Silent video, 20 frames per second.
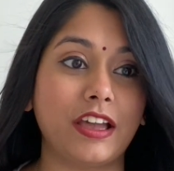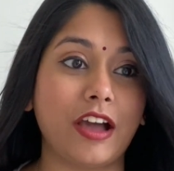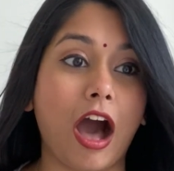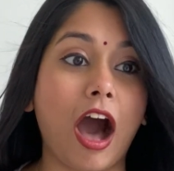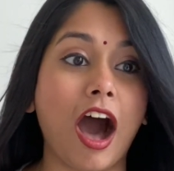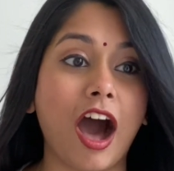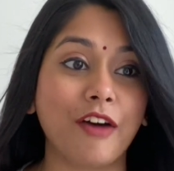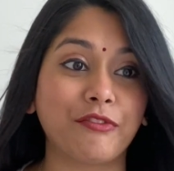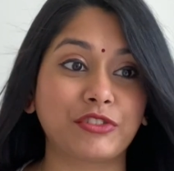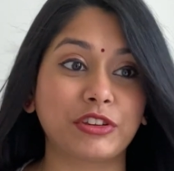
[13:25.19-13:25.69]

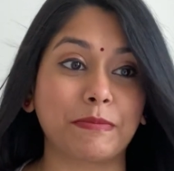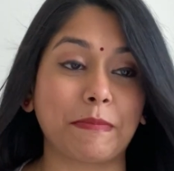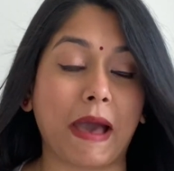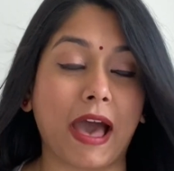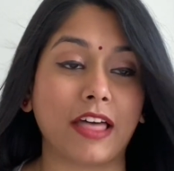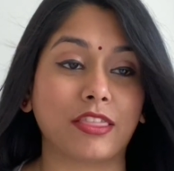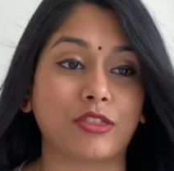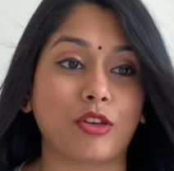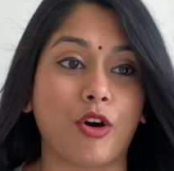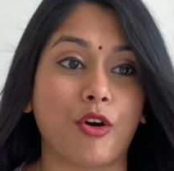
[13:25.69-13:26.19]

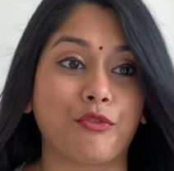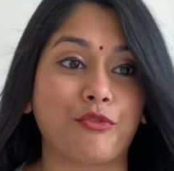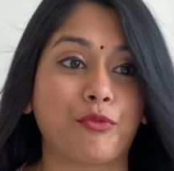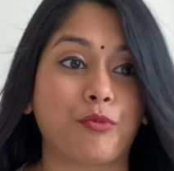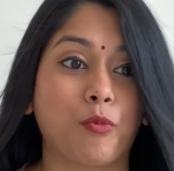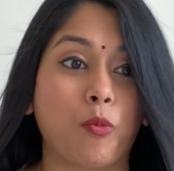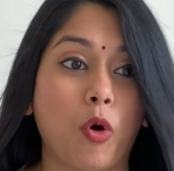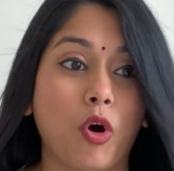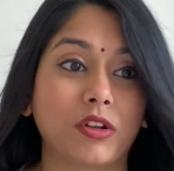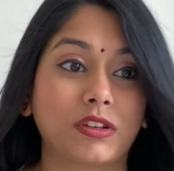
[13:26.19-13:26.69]
aftermath of
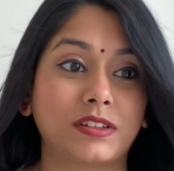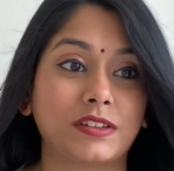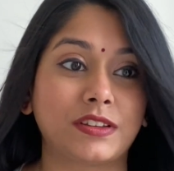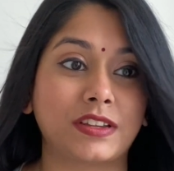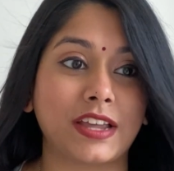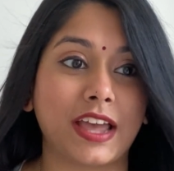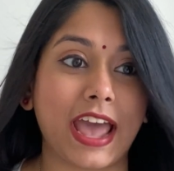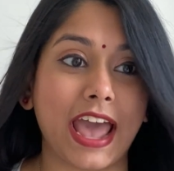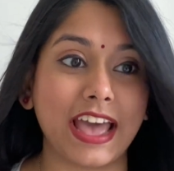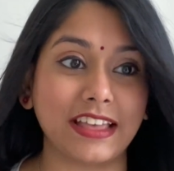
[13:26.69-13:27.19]
what
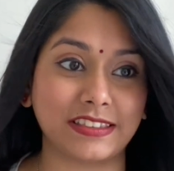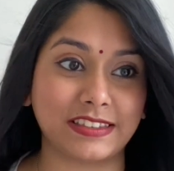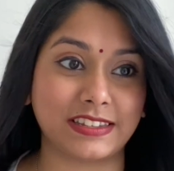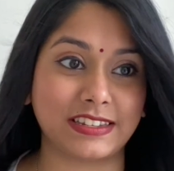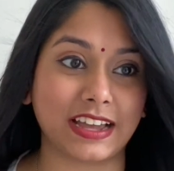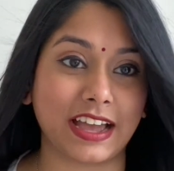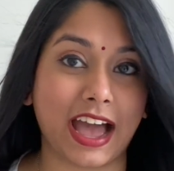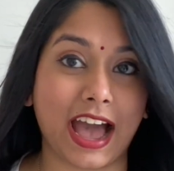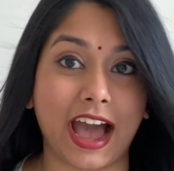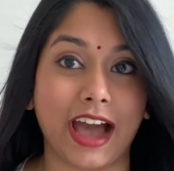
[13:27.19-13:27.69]

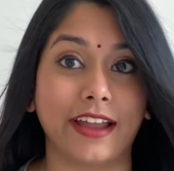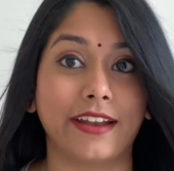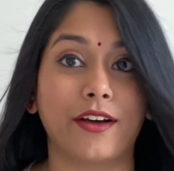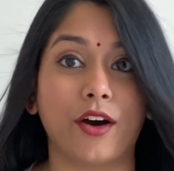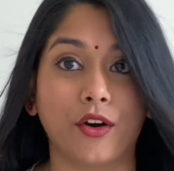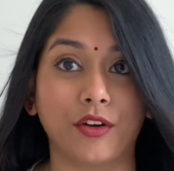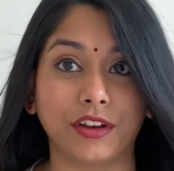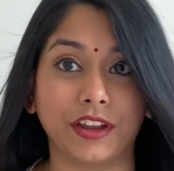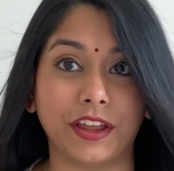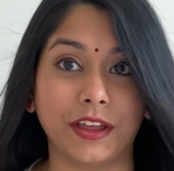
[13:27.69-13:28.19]
Esther had
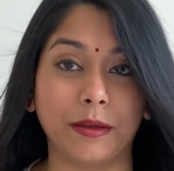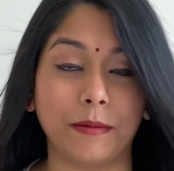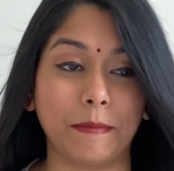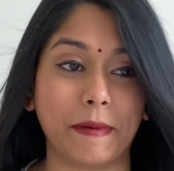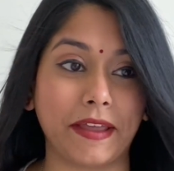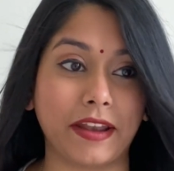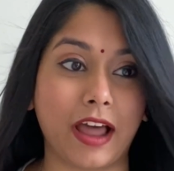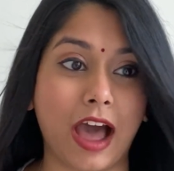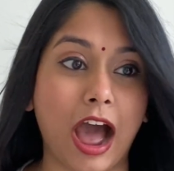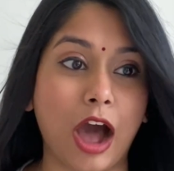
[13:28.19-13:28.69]
on him
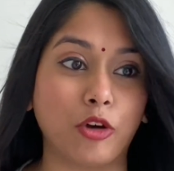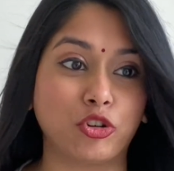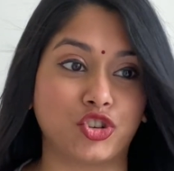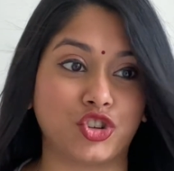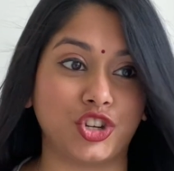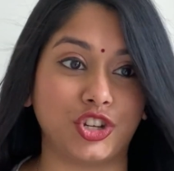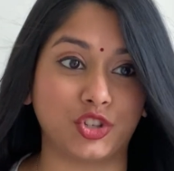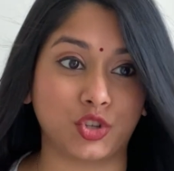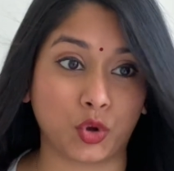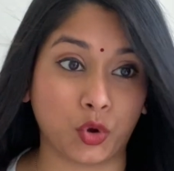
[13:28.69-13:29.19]
and how
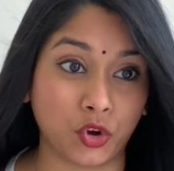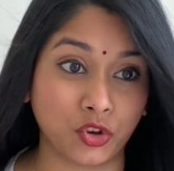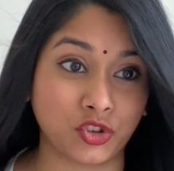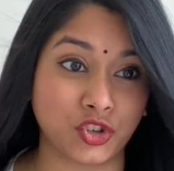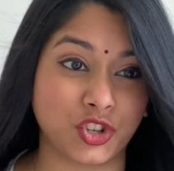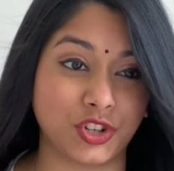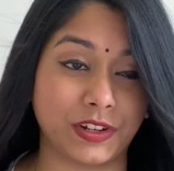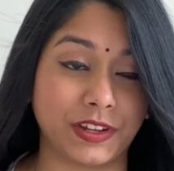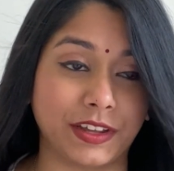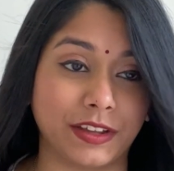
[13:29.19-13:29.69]
she
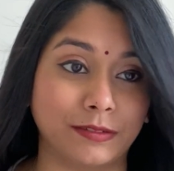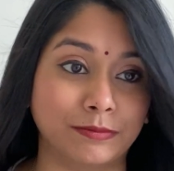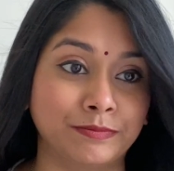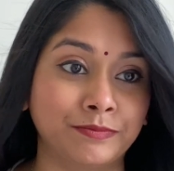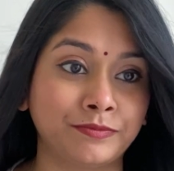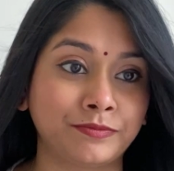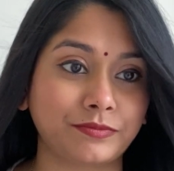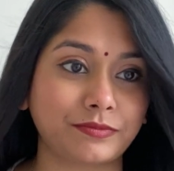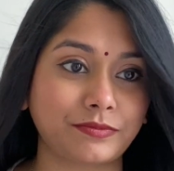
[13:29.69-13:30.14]
tortured him.